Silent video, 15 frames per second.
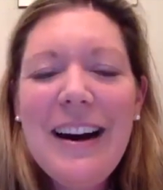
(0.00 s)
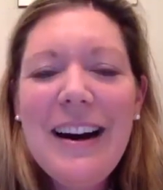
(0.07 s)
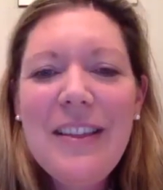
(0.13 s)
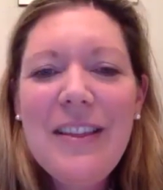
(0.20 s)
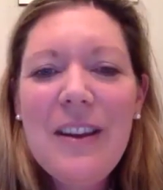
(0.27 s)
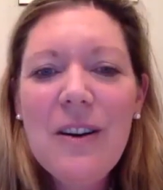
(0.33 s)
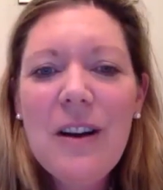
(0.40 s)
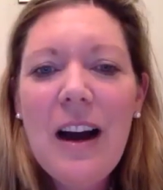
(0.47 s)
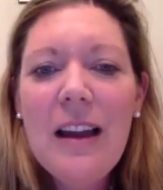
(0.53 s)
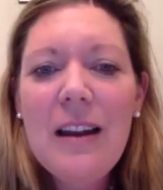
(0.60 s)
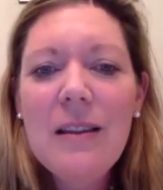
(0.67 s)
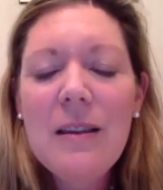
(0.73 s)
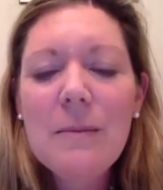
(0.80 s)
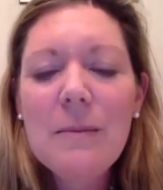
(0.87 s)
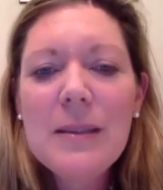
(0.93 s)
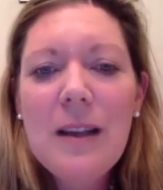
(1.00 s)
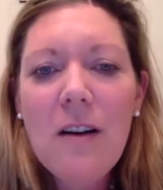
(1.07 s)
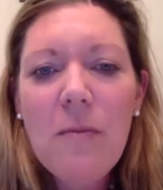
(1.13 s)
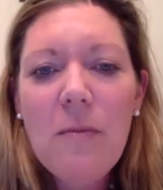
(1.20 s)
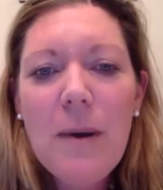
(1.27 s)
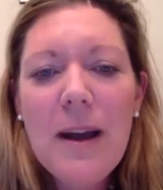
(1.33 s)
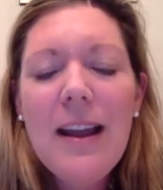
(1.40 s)
they're guided
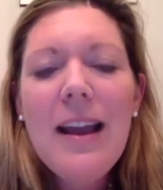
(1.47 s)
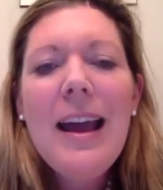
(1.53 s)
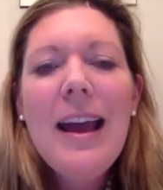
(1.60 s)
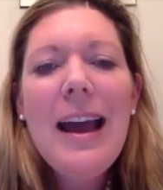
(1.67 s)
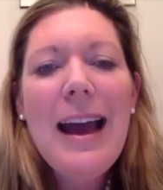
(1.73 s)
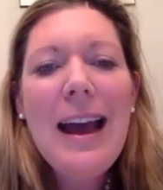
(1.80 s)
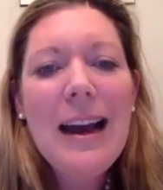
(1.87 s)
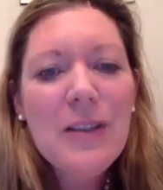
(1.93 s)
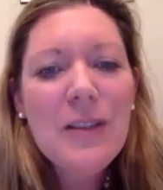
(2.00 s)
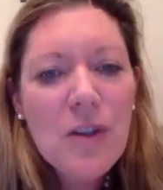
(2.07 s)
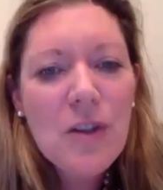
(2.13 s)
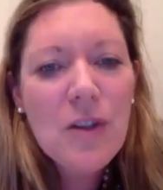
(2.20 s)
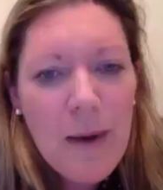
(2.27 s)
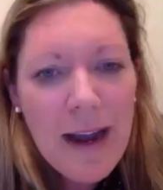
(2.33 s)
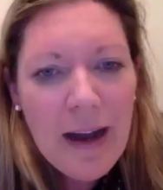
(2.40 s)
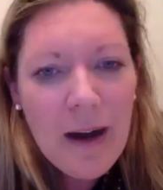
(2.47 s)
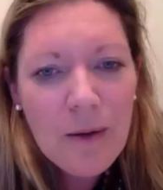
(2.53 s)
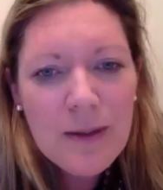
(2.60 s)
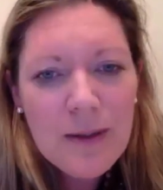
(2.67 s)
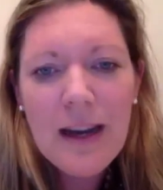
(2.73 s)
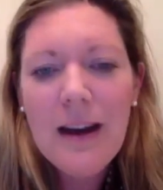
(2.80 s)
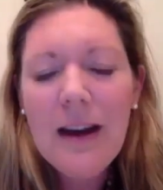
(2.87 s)
themselves. But ask
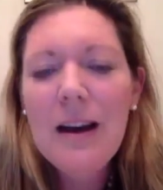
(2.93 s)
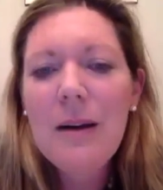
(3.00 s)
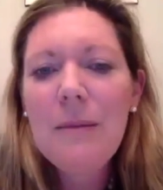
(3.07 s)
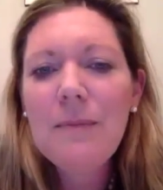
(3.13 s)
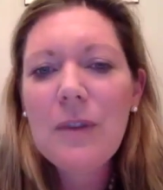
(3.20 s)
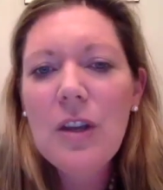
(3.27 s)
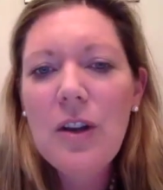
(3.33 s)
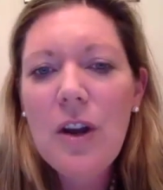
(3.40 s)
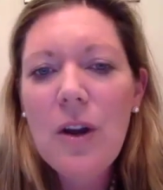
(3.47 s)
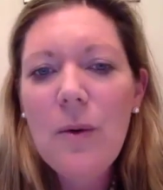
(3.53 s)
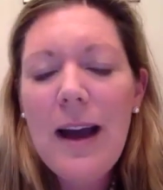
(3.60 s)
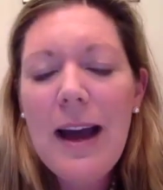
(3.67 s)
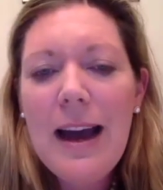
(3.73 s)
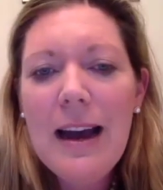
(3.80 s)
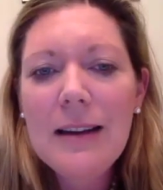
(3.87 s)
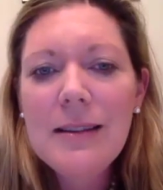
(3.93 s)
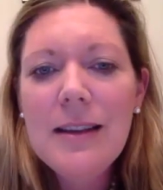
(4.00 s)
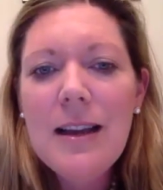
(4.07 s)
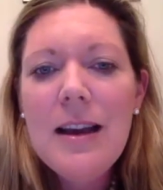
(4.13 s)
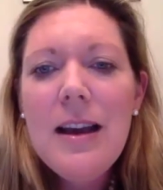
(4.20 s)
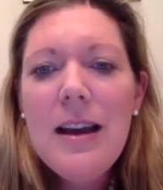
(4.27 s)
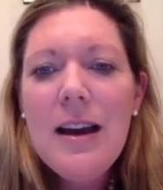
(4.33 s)
around, ask,
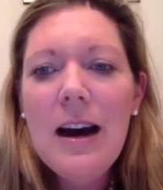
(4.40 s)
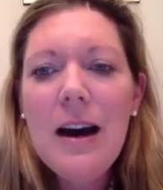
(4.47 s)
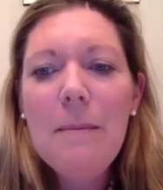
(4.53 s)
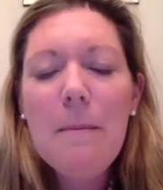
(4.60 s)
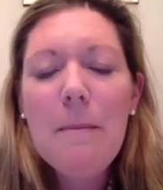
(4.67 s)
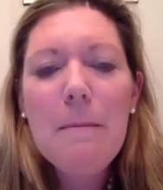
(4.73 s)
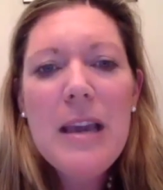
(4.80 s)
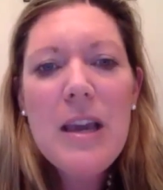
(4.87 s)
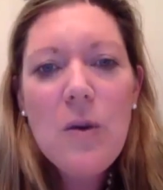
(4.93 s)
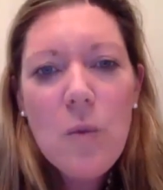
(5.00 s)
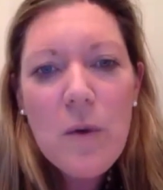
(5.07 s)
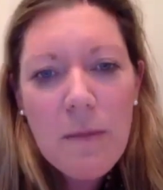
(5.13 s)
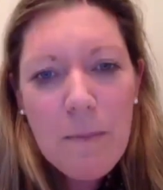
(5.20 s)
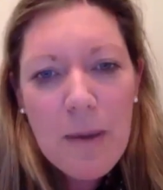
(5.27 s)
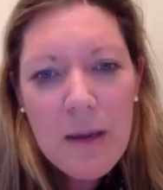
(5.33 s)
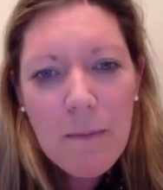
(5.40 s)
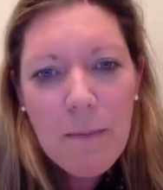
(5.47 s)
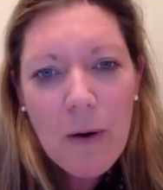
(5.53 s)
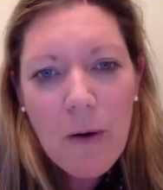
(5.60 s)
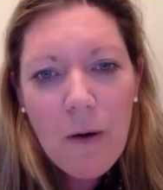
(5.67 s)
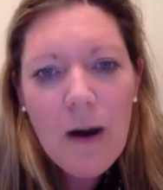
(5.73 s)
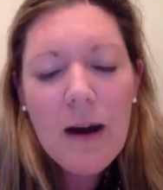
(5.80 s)
meet with
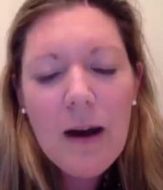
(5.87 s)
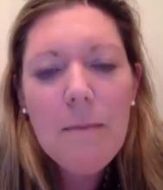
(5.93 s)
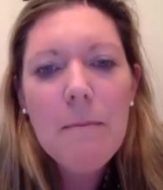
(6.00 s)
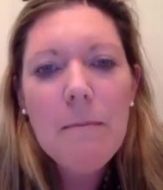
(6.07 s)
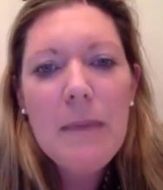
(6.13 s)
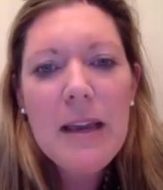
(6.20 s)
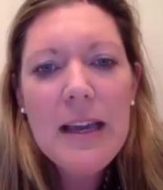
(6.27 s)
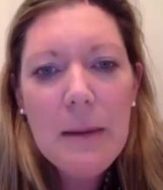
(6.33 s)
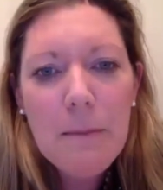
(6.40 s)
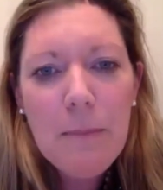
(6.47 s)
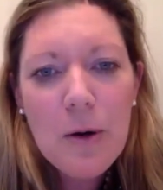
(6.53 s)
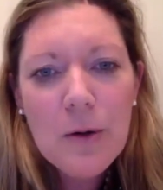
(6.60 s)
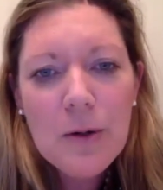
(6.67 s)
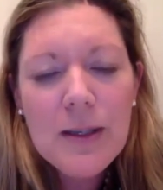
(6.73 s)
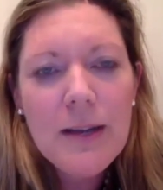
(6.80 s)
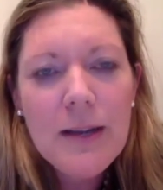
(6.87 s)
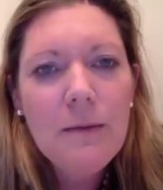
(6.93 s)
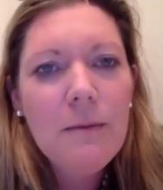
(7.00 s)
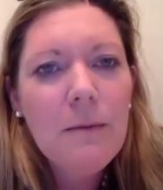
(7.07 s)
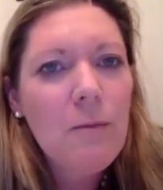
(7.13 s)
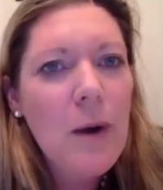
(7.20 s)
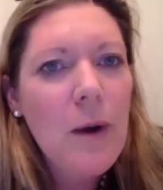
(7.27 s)
people, meet in
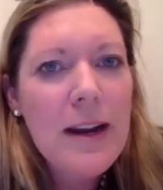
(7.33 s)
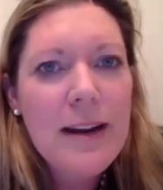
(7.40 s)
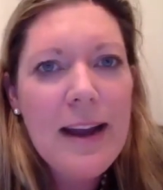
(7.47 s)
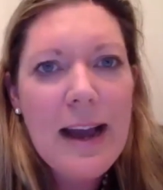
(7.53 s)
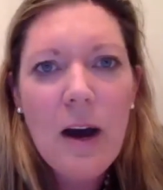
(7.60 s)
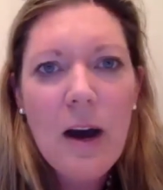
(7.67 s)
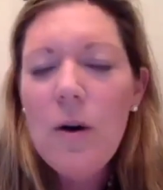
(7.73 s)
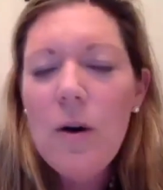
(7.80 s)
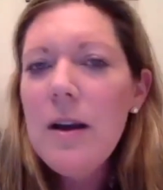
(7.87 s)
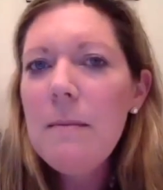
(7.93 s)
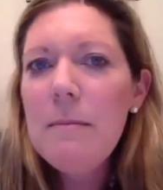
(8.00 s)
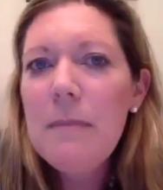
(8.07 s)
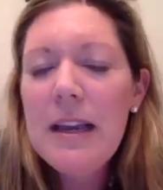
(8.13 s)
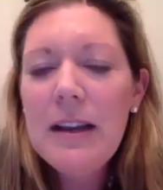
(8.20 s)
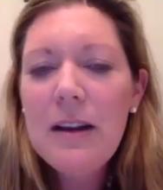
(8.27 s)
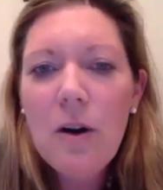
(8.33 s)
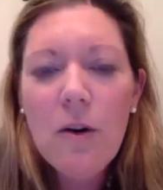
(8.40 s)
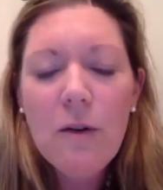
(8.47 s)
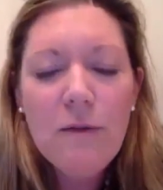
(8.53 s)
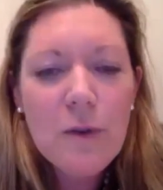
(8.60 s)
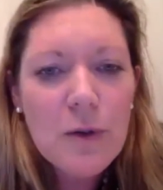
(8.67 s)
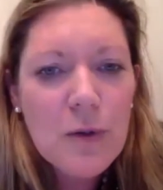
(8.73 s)
person right now, meet
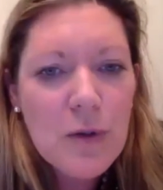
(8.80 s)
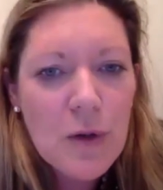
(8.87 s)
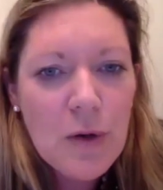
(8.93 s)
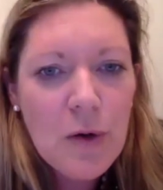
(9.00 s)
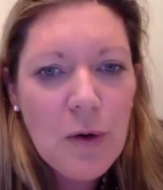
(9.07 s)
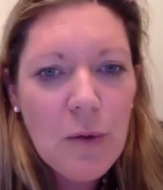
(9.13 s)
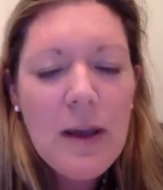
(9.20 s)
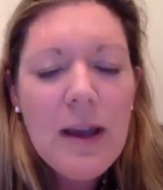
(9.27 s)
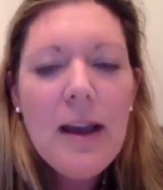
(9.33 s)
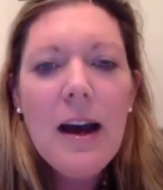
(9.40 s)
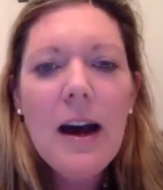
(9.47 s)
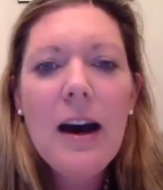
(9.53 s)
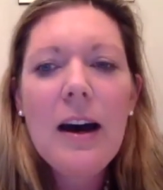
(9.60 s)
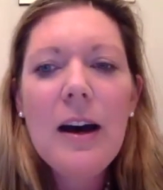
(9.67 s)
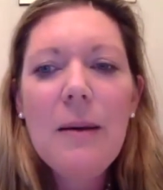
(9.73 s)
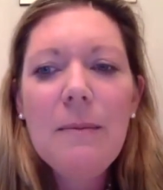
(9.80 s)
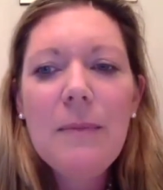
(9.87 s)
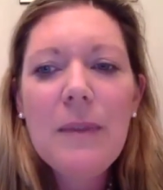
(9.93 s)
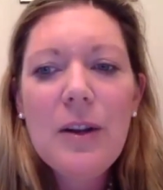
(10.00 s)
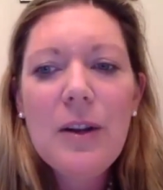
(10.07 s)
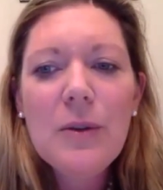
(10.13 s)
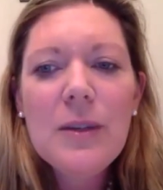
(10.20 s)
over Zoom,
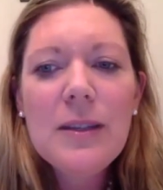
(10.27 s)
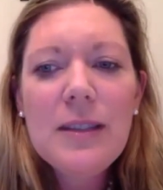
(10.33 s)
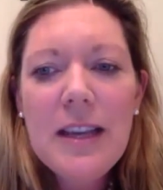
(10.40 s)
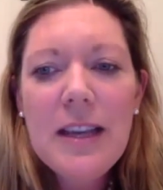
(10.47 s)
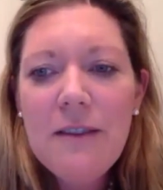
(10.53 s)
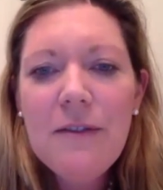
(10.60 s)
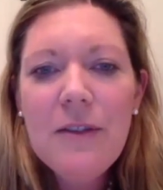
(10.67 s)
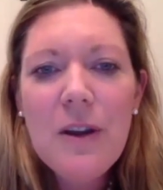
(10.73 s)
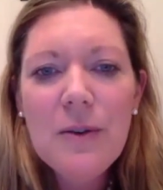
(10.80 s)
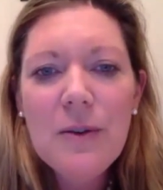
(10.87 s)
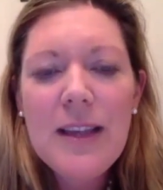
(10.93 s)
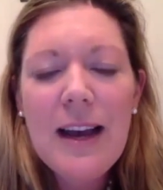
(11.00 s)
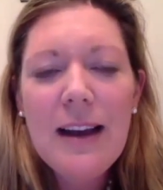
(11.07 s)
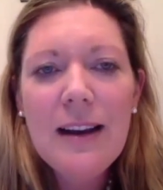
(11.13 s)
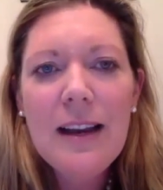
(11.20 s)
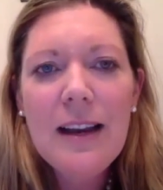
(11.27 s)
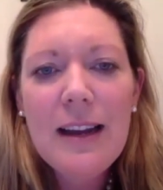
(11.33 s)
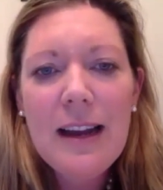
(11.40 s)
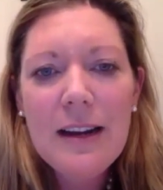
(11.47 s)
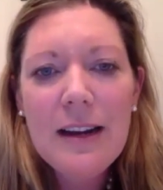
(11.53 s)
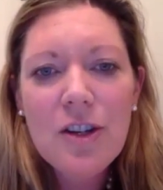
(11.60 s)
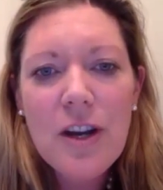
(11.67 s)
see if there's that
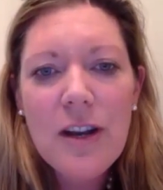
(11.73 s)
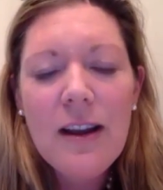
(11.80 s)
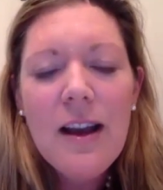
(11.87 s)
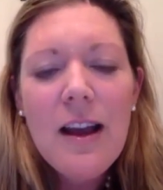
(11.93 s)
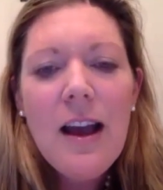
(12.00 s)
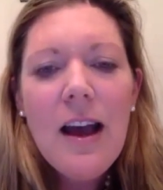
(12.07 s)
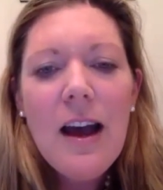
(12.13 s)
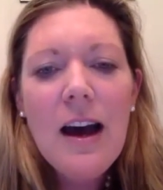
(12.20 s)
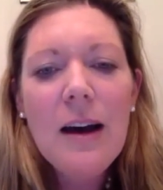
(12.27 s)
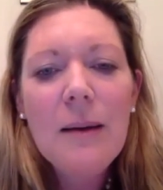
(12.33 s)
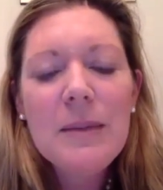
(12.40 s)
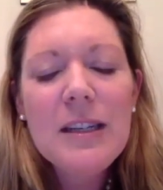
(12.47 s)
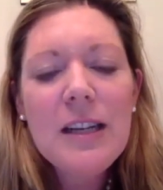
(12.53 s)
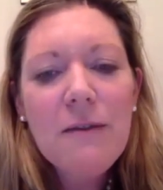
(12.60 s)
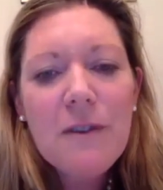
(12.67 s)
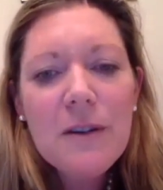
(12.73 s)
connection. Different